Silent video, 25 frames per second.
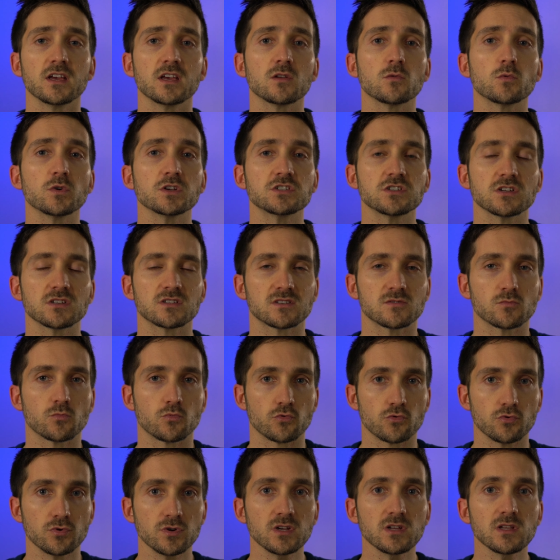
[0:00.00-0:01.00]
in which it's
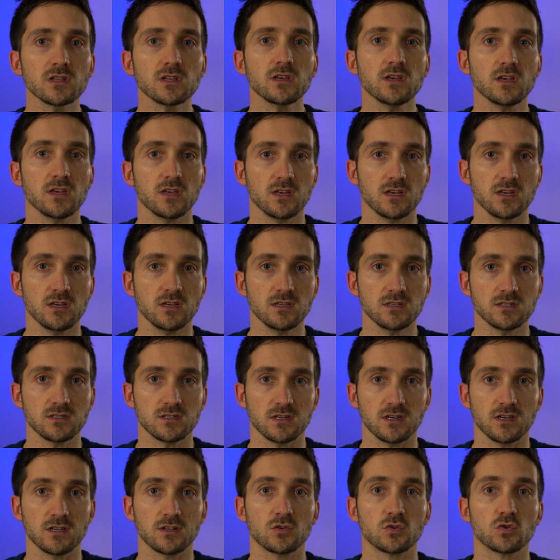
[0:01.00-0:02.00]
really
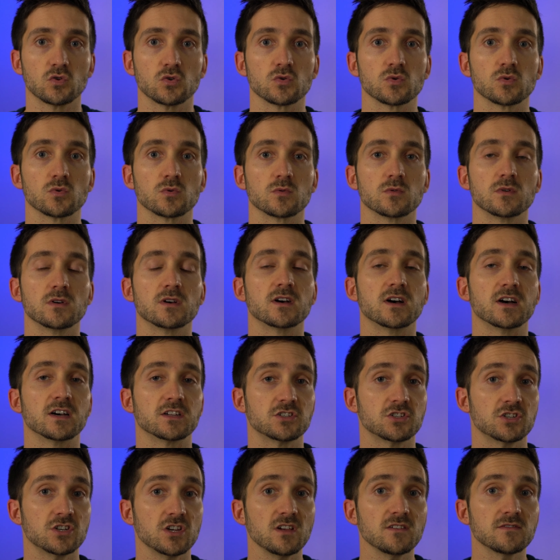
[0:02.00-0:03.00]
easy to
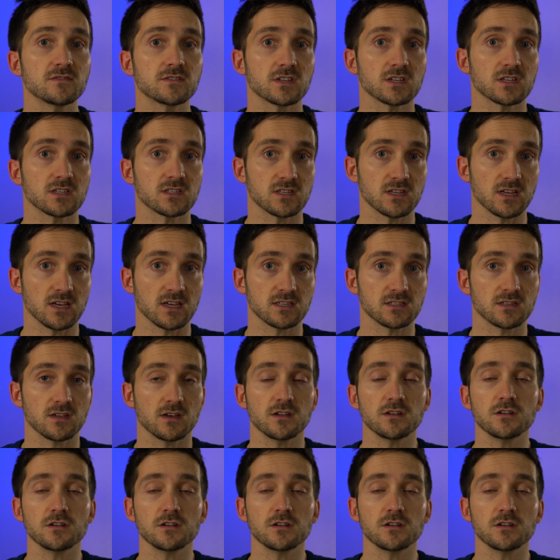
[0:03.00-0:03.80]
achieve success